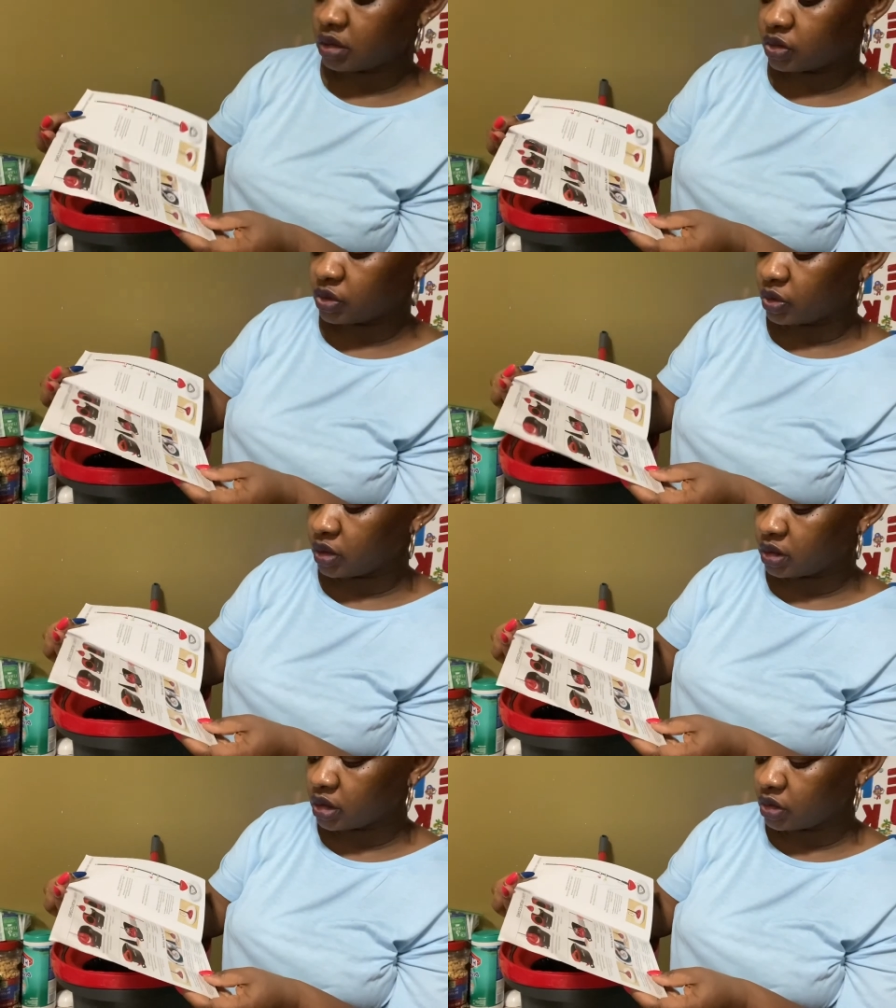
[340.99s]
So
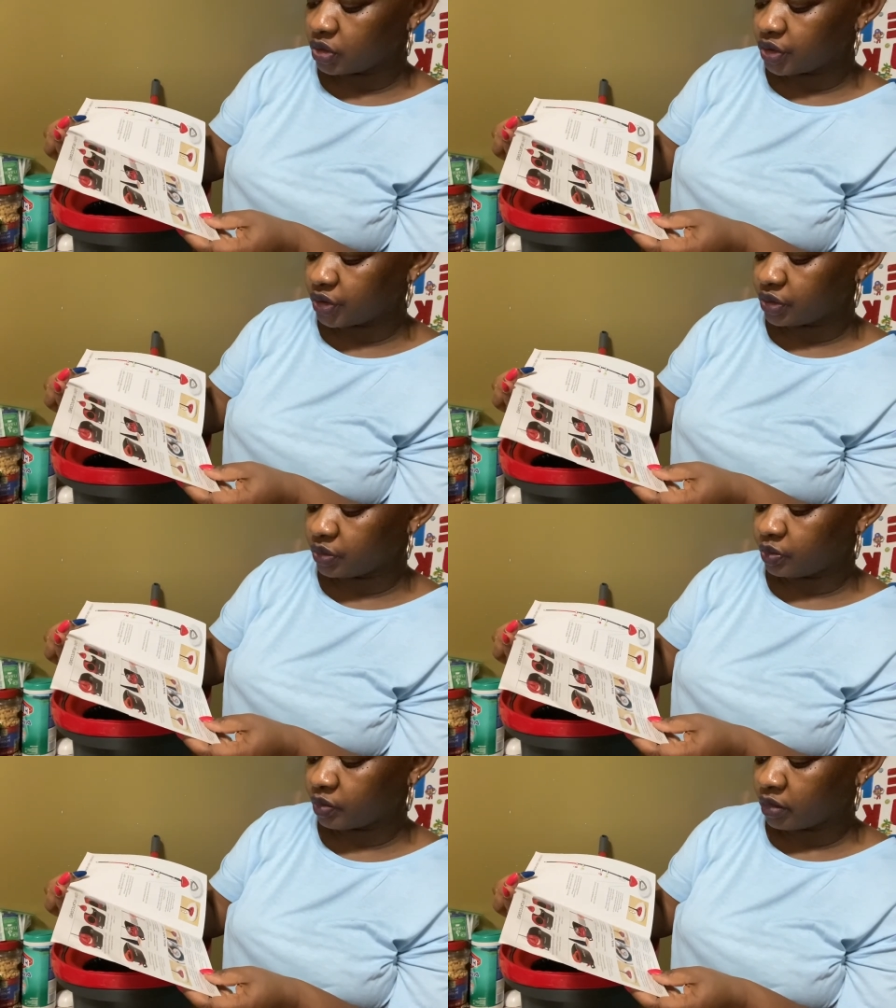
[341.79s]
it tells you,
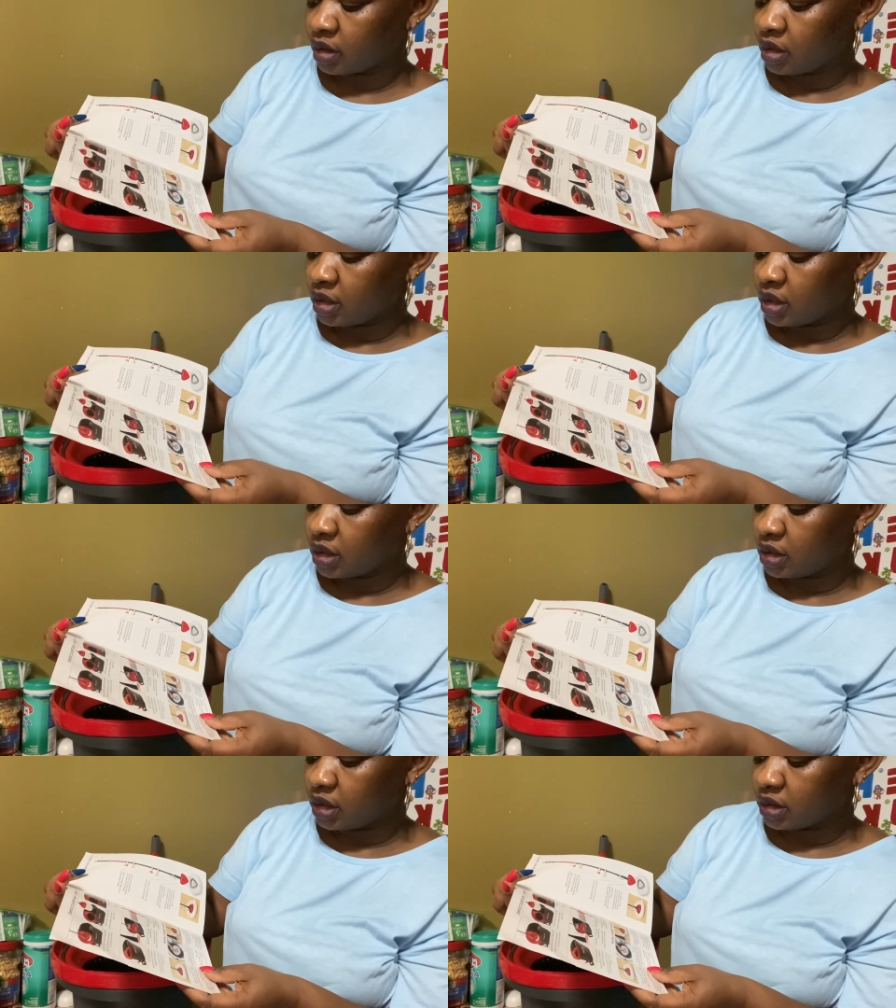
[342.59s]

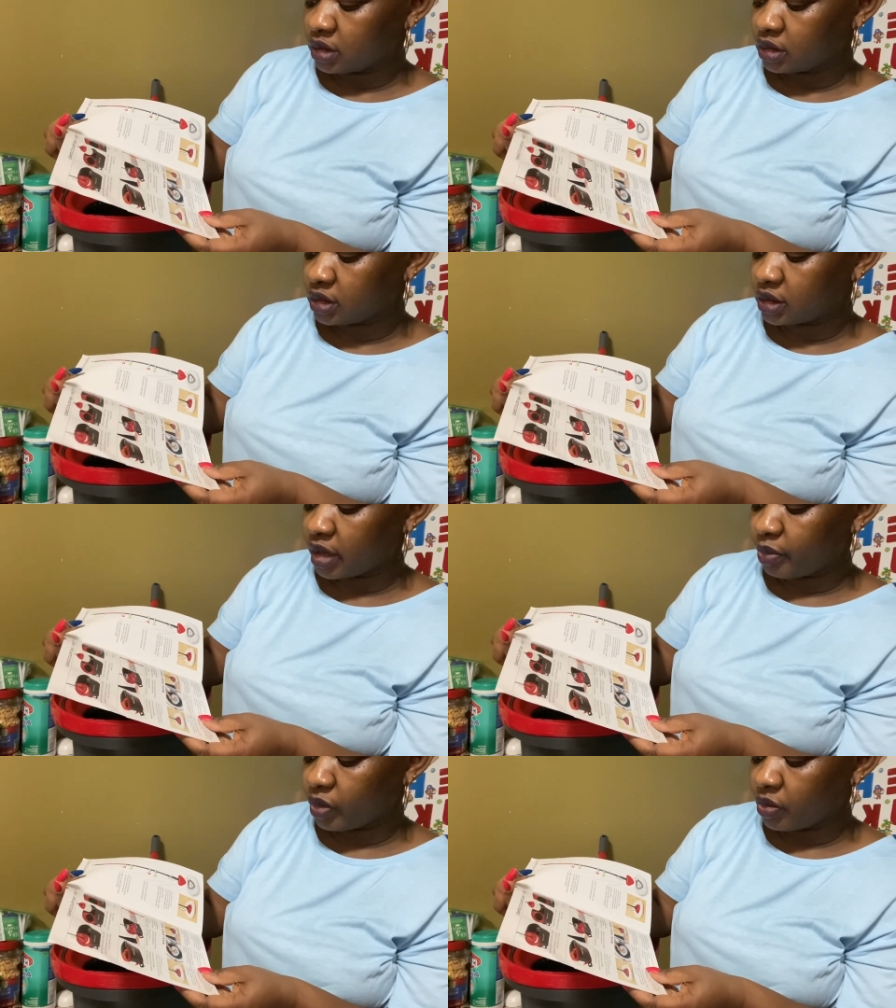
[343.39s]
yeah,
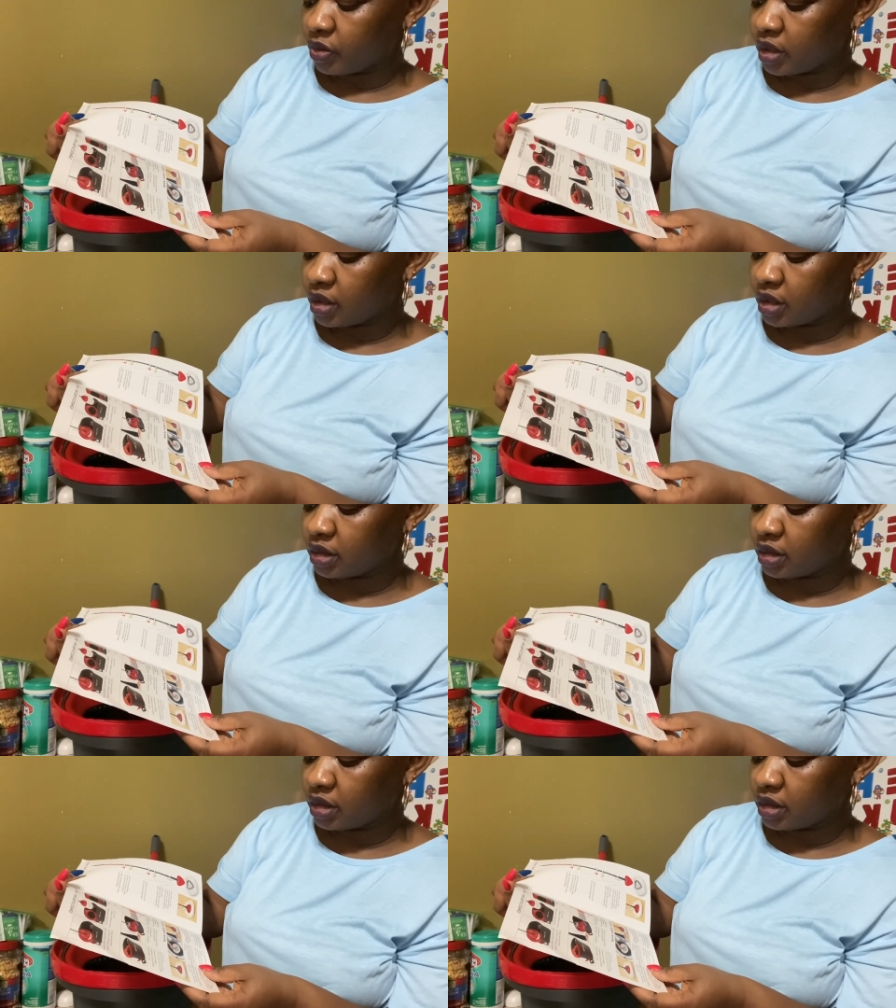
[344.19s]
step on the